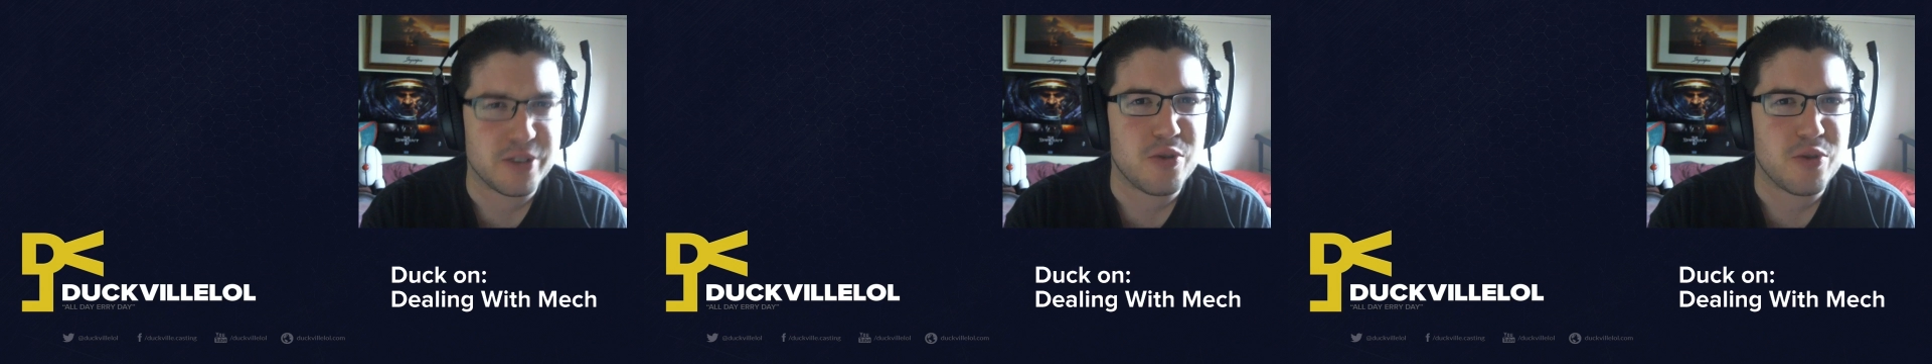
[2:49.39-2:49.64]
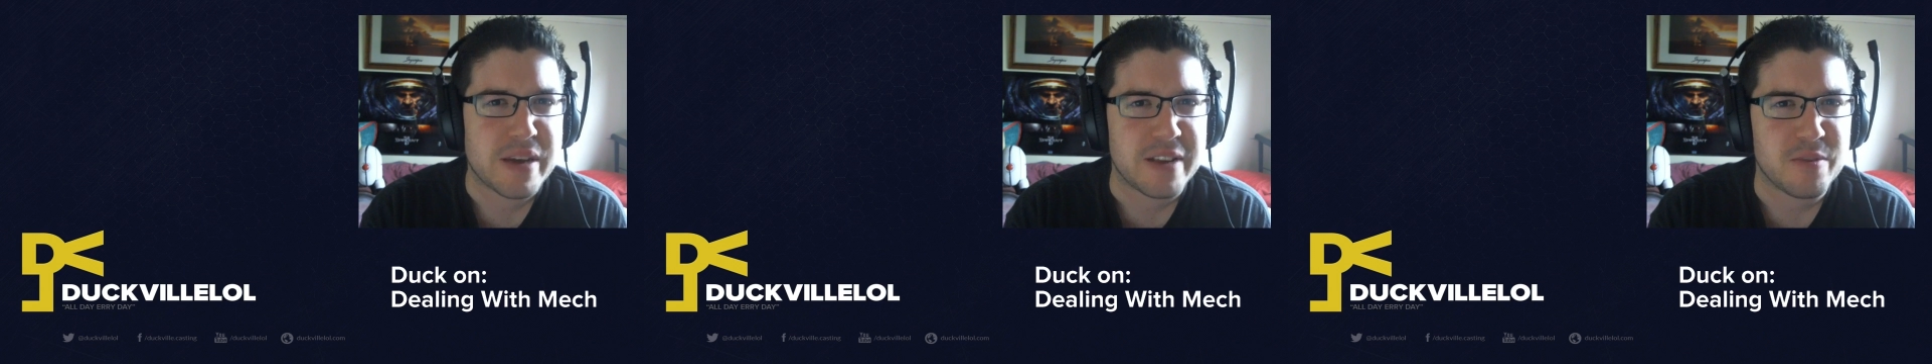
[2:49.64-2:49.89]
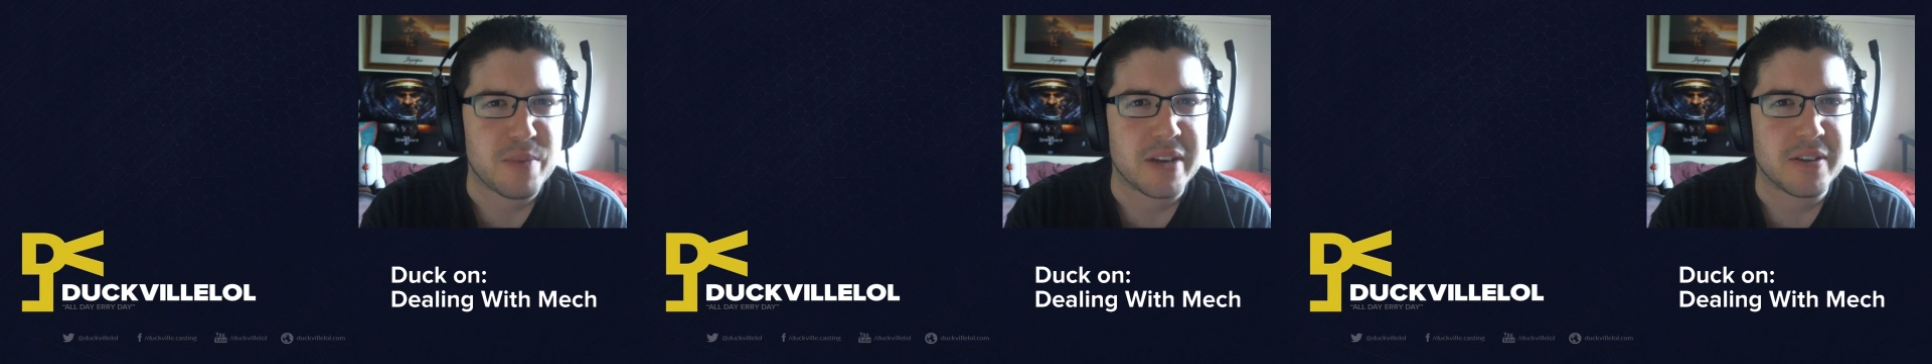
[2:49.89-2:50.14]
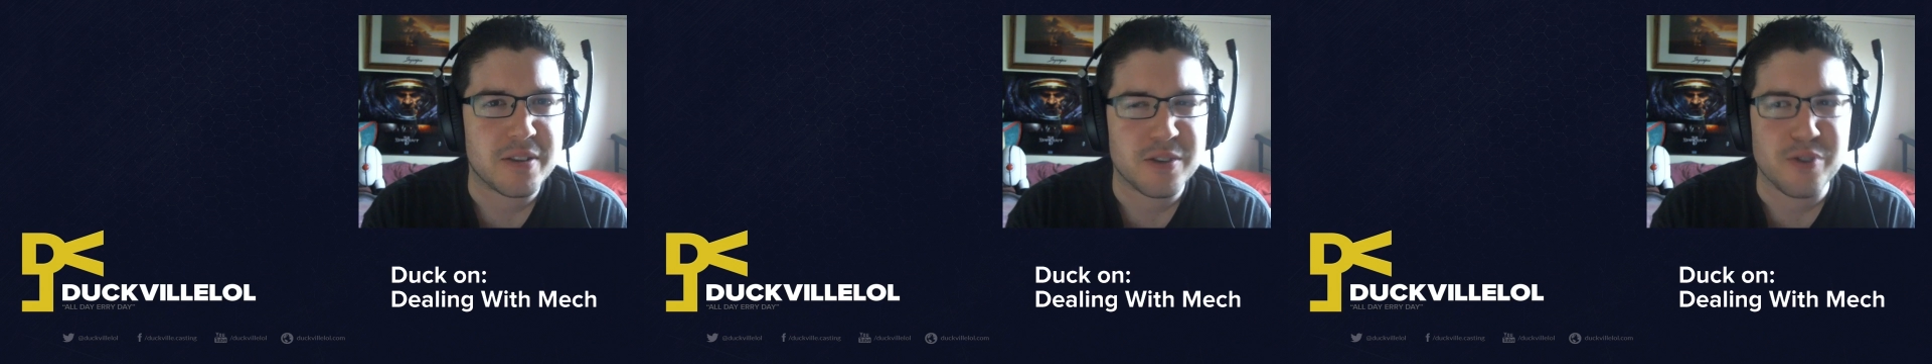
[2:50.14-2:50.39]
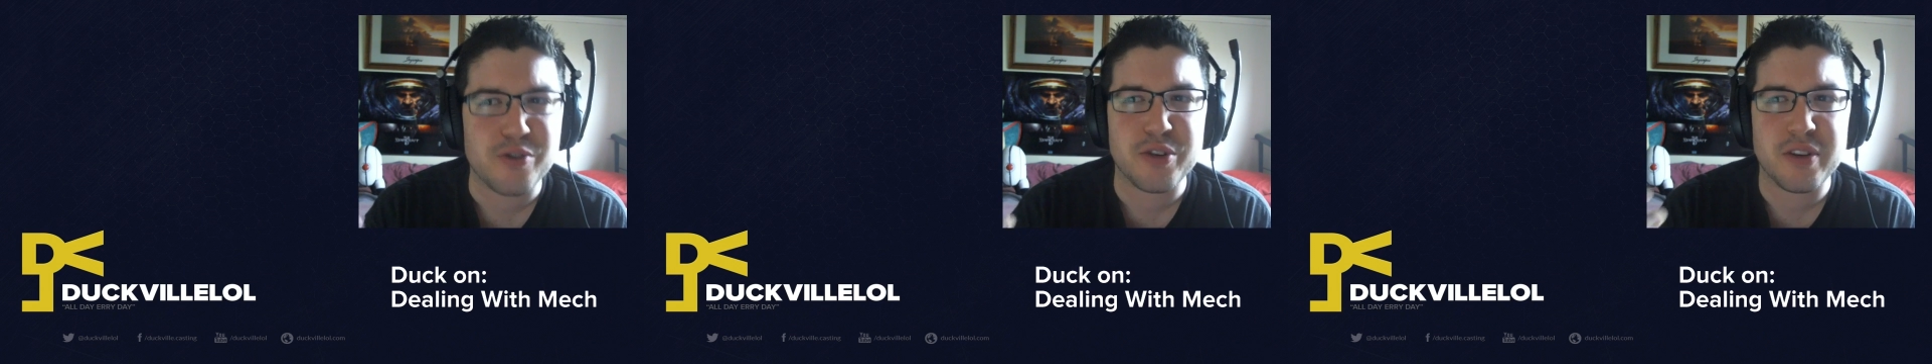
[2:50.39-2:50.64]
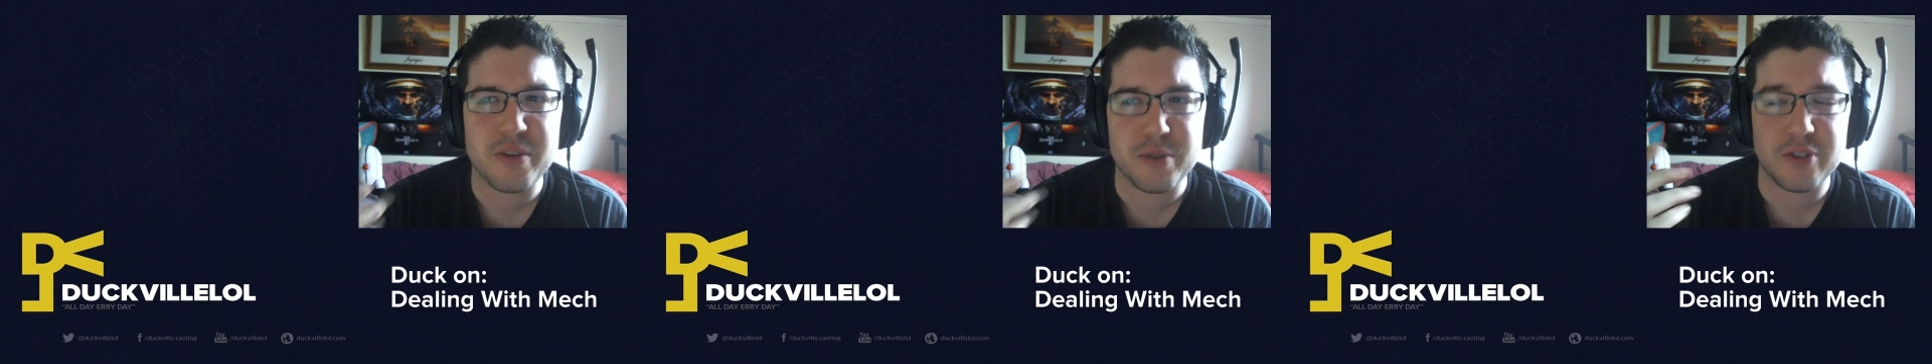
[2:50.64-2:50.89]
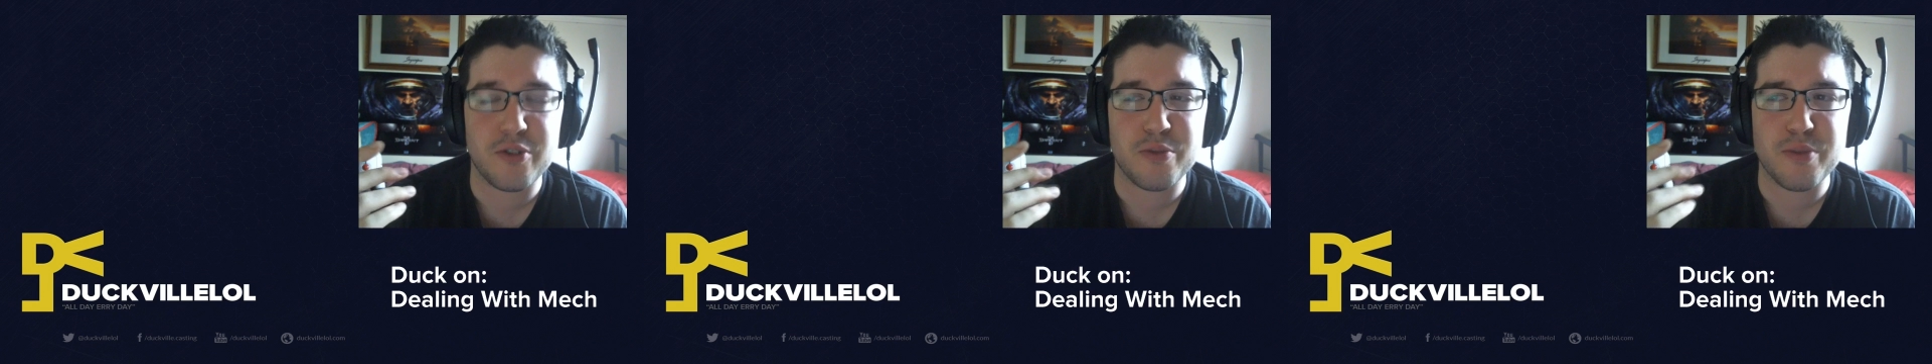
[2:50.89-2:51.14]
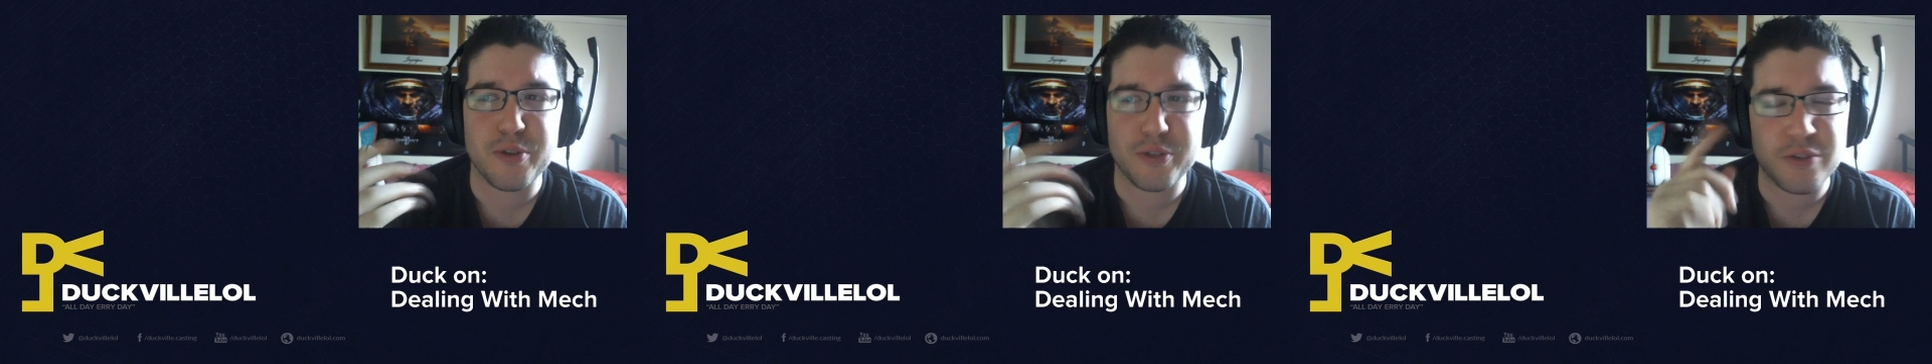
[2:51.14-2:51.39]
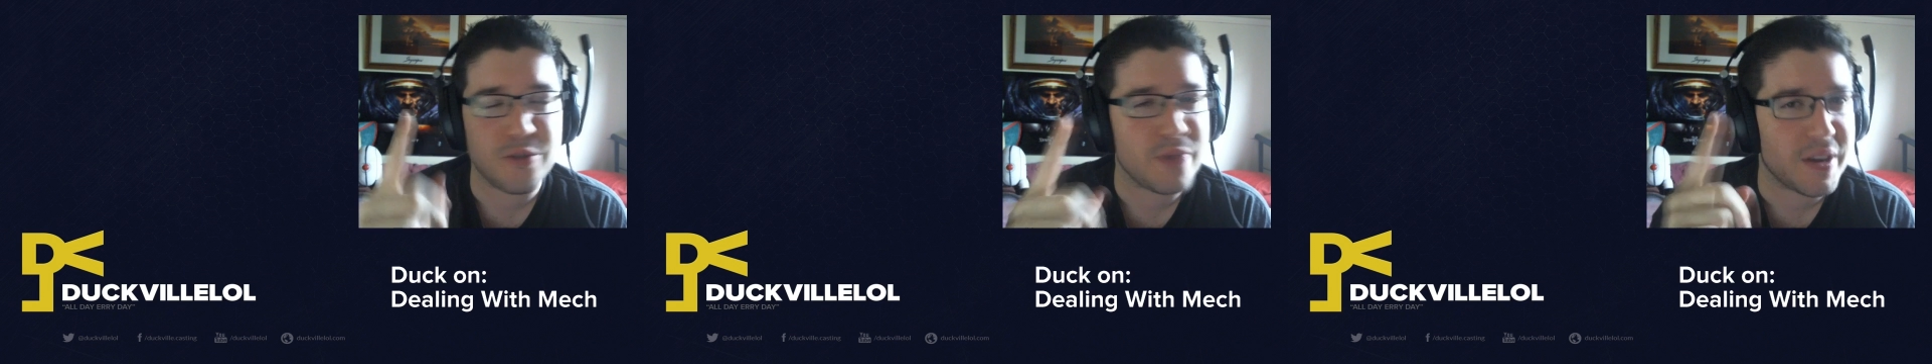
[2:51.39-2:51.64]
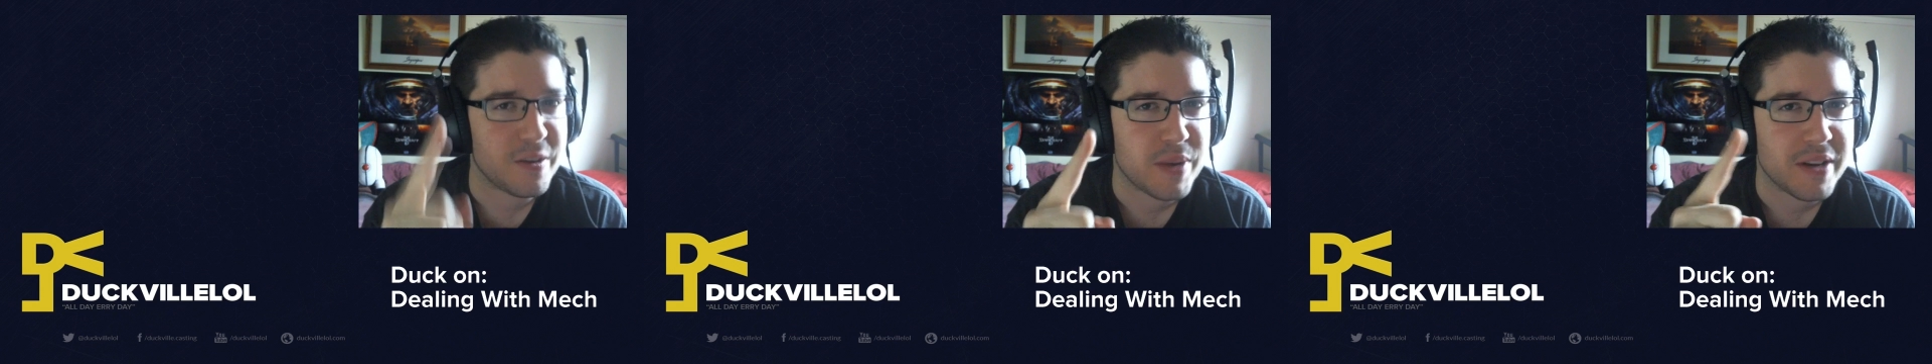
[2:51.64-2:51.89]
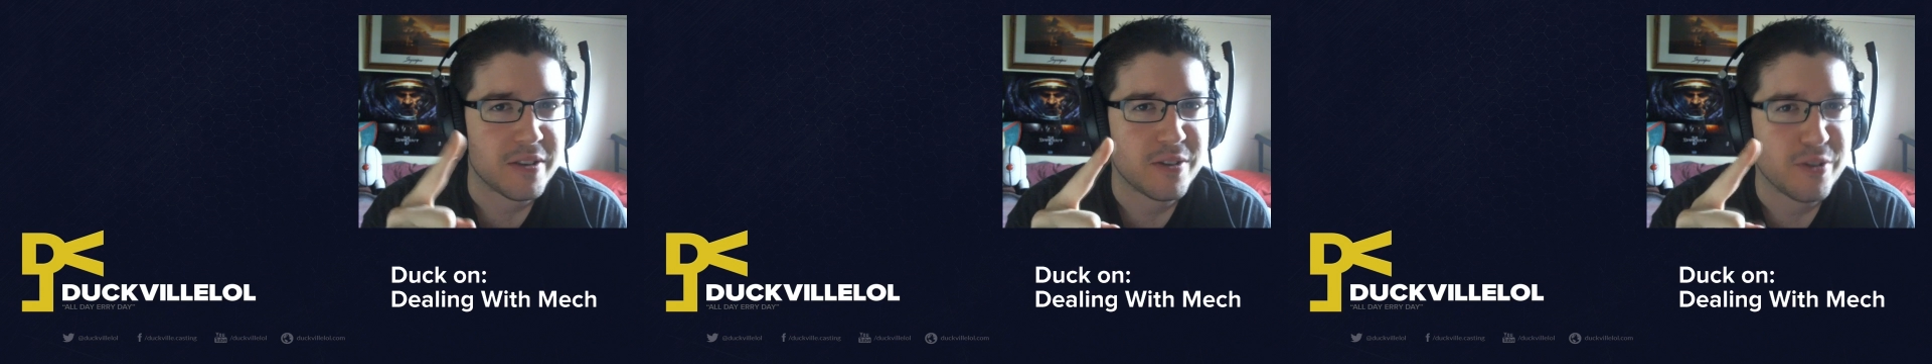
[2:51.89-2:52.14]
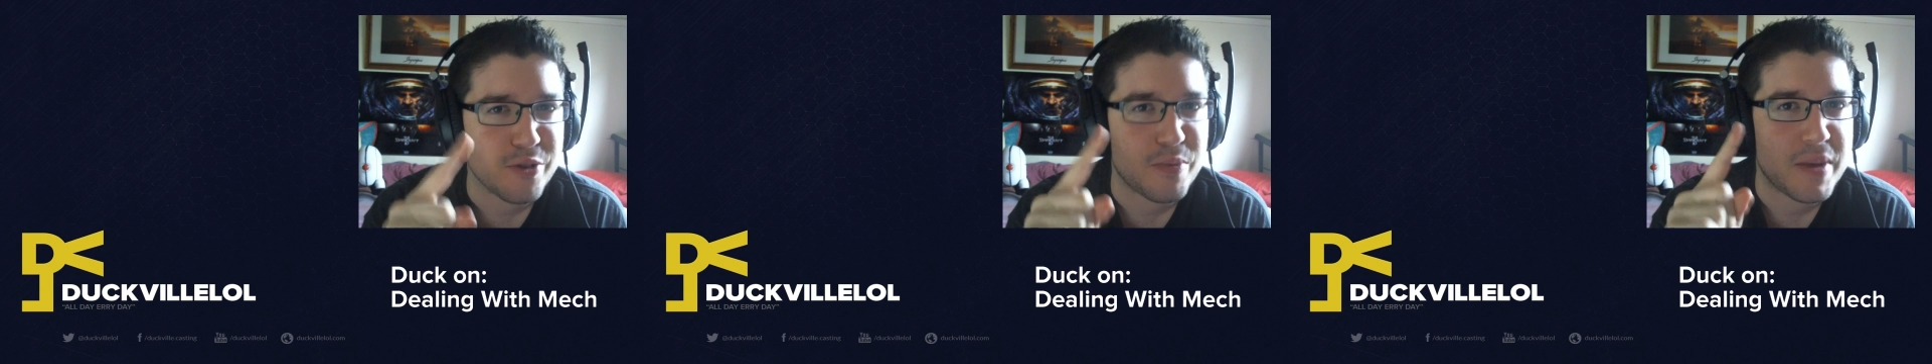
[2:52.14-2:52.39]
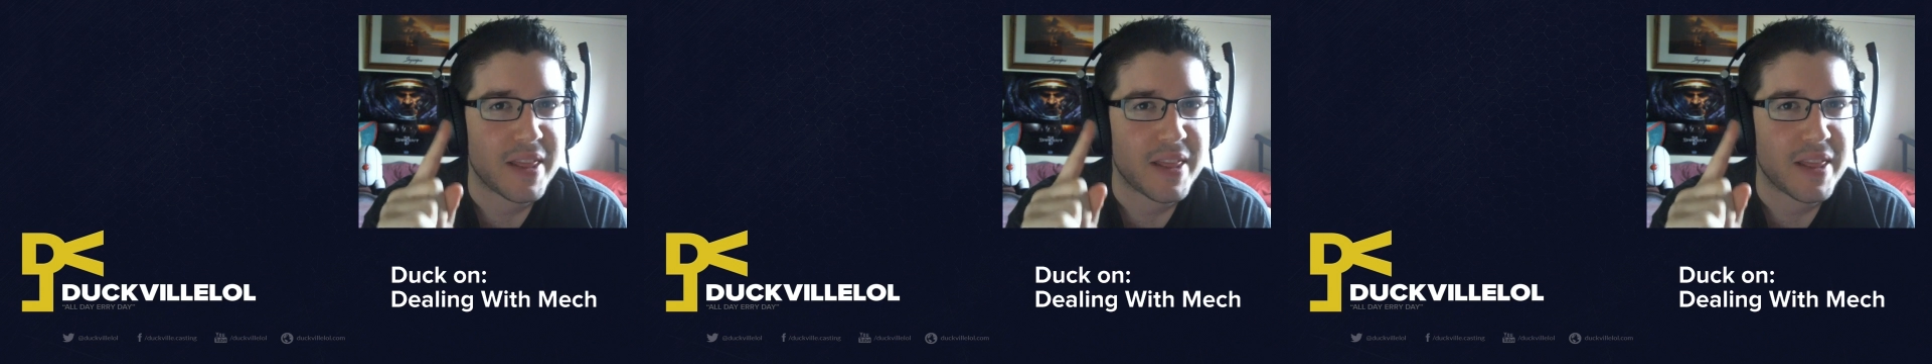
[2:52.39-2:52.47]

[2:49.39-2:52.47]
almost always beat a sword,